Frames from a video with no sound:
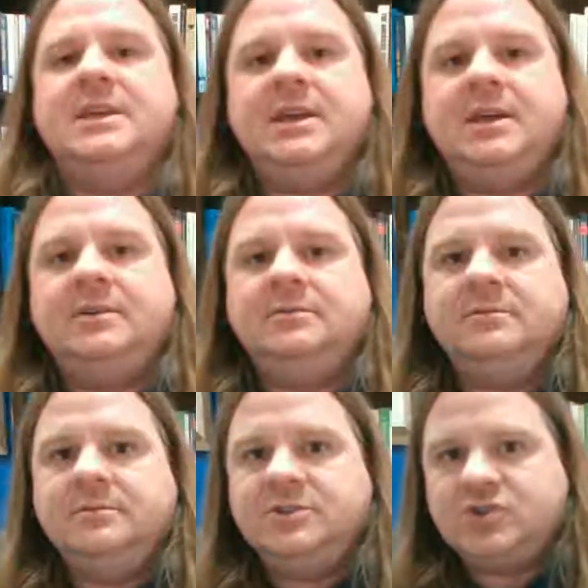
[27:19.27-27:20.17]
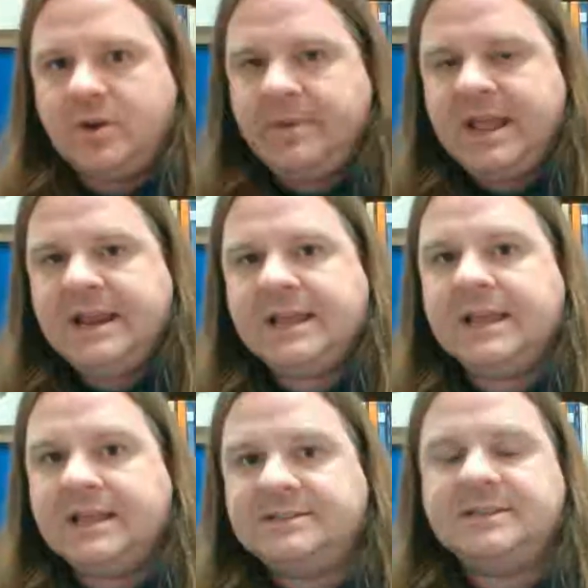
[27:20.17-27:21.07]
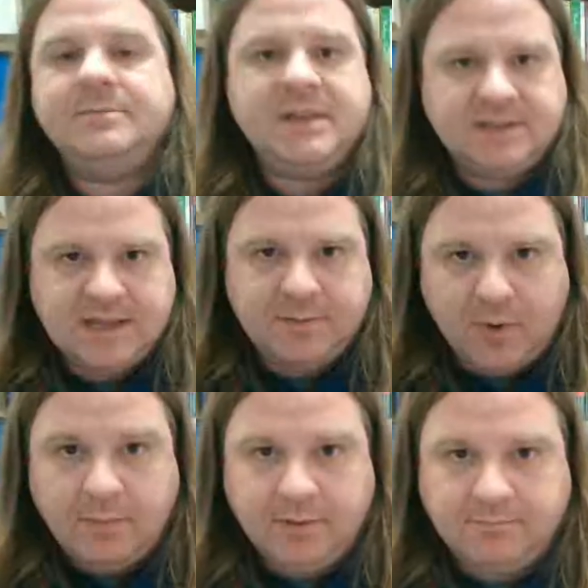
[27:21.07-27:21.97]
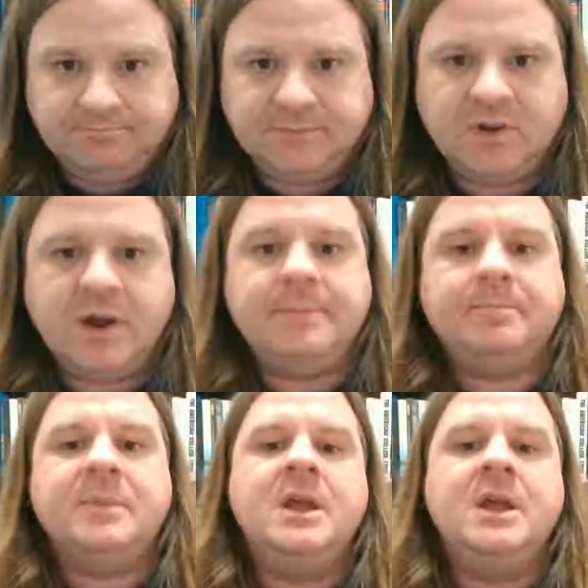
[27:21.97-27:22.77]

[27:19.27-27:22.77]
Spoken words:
then discriminating against them is a problem. All right.